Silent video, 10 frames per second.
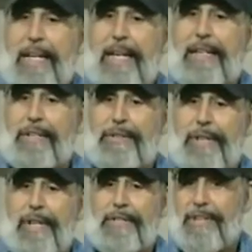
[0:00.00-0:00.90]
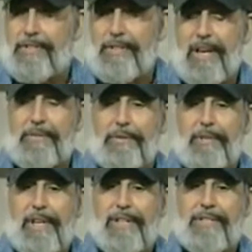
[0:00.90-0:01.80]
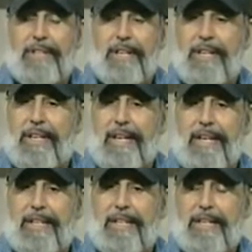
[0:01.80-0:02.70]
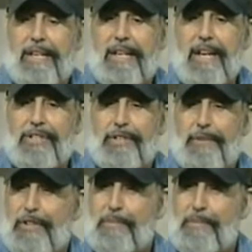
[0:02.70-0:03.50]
I had 2 kids, and I still have 2 kids, and just felt the